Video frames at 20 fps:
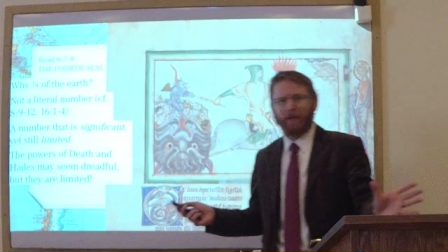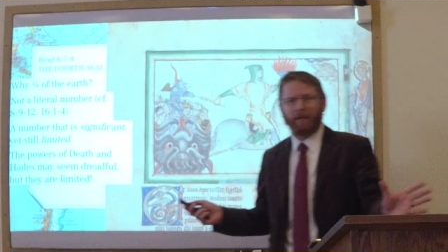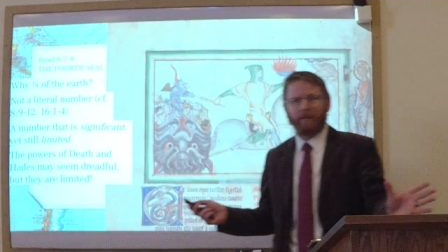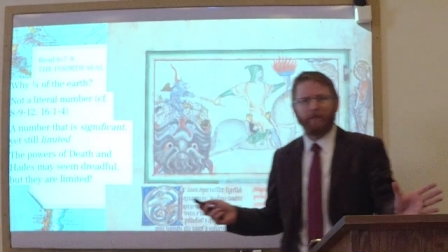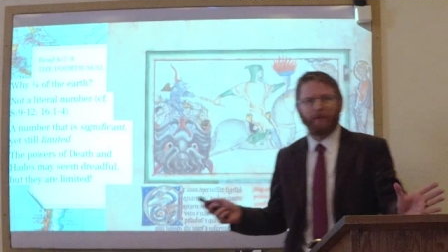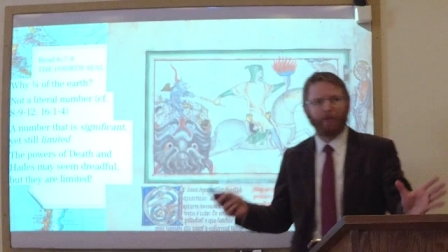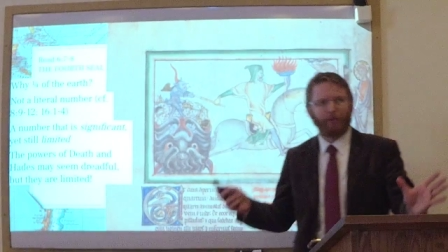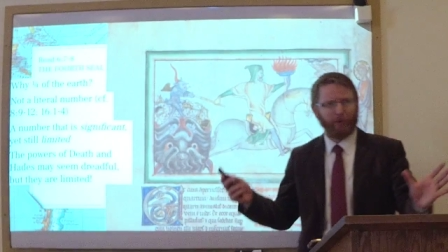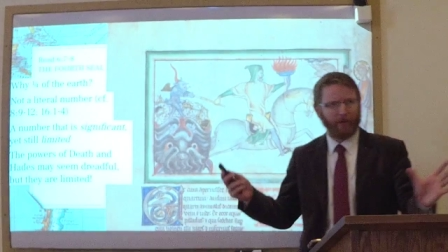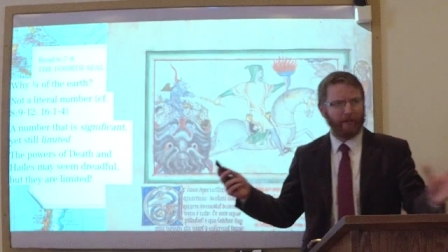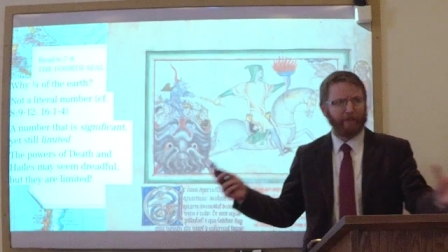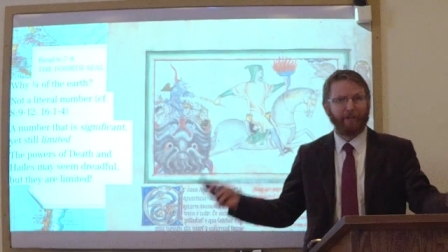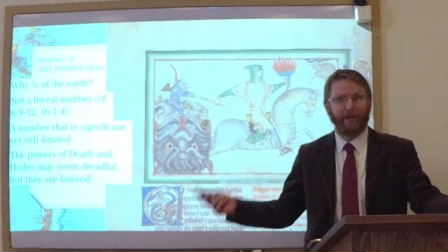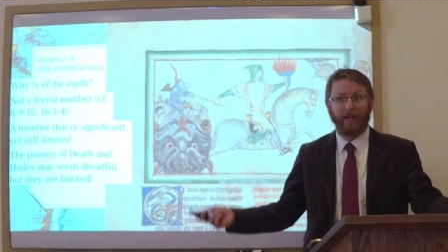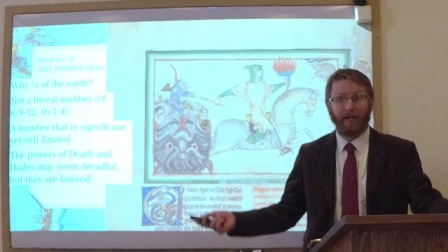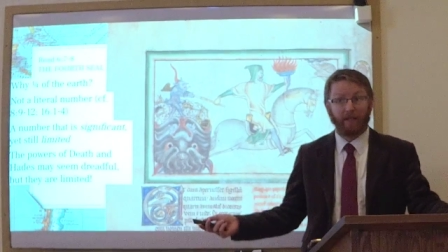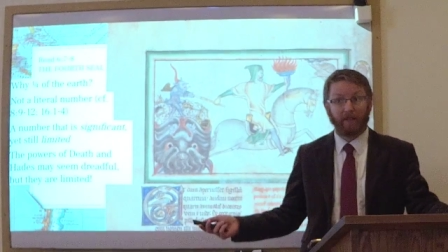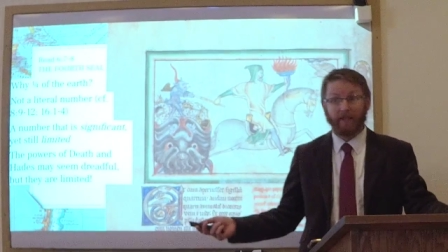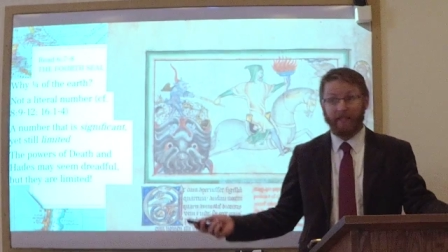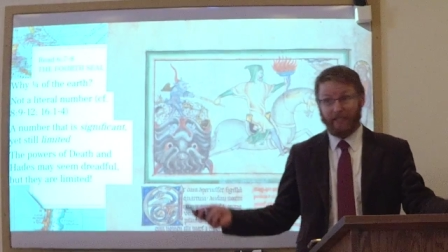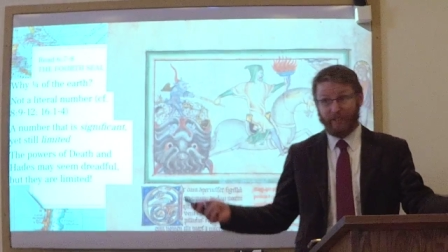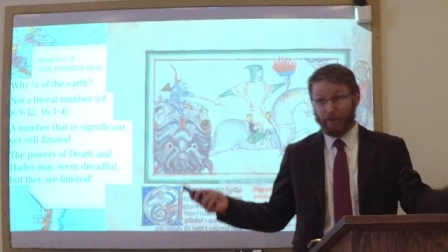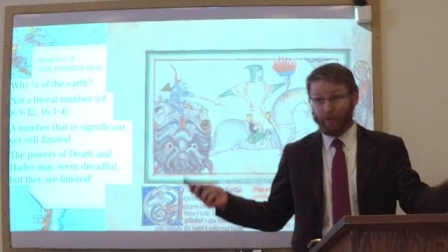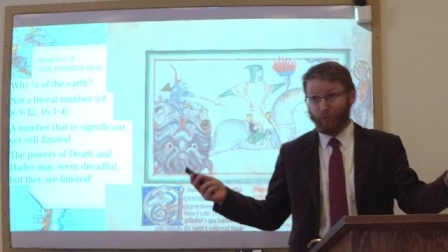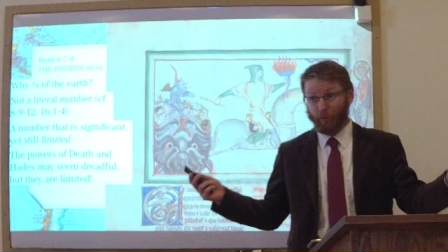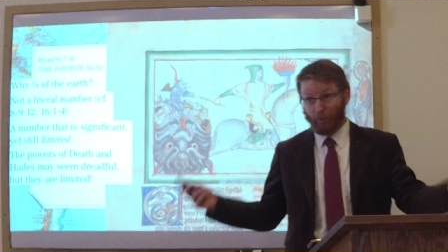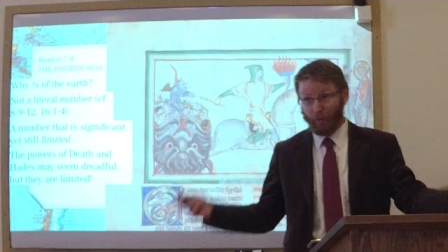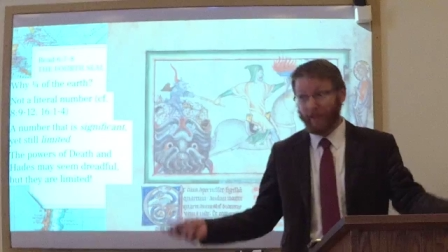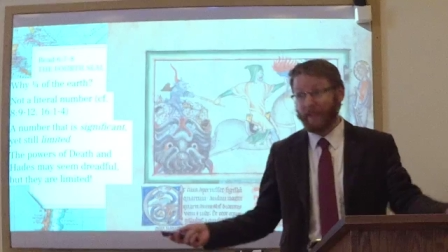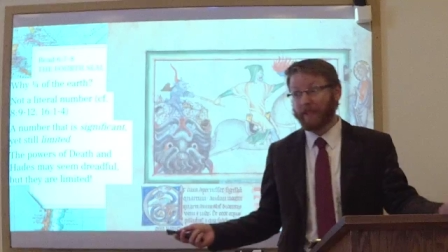The threat of hell is
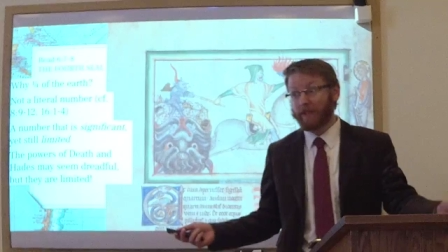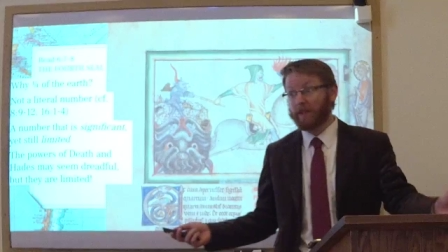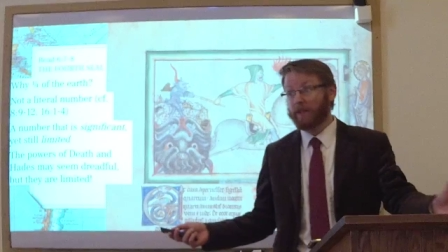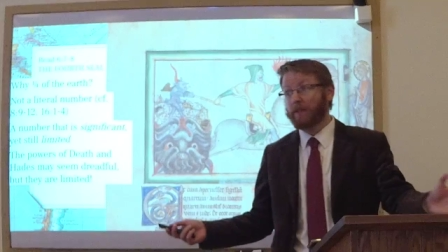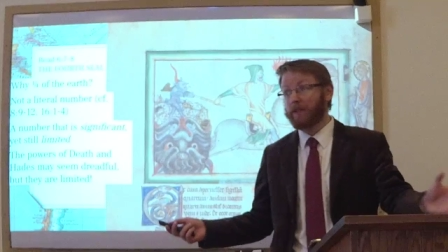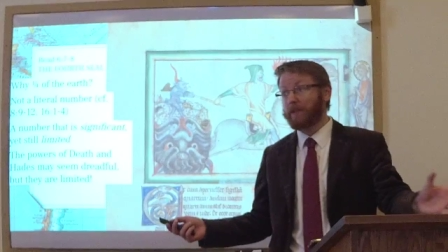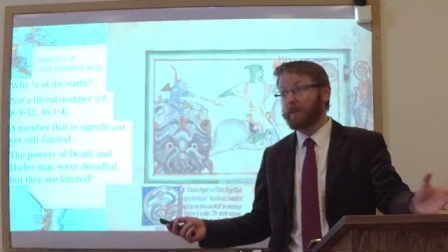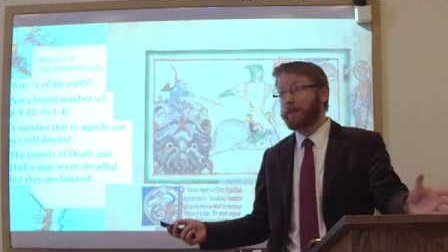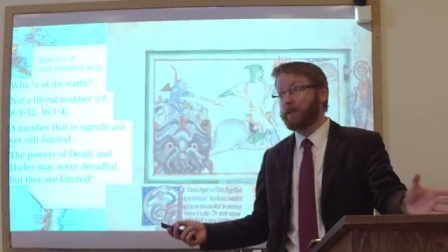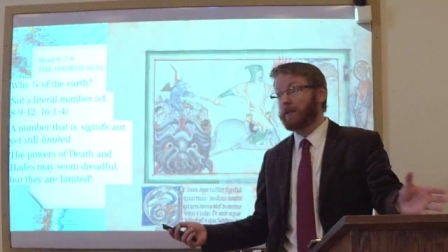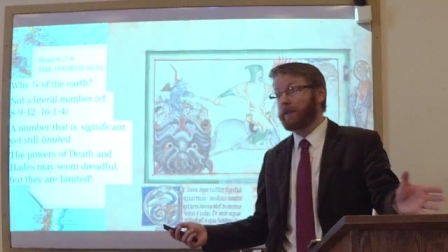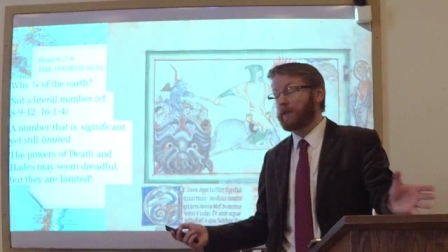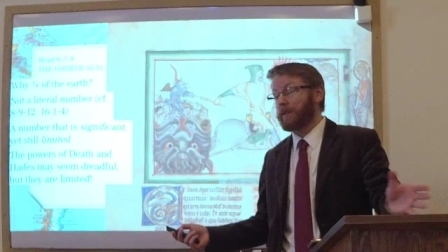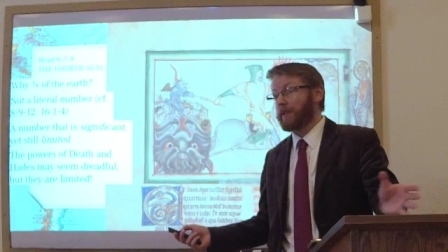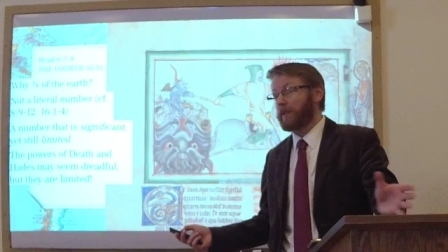real,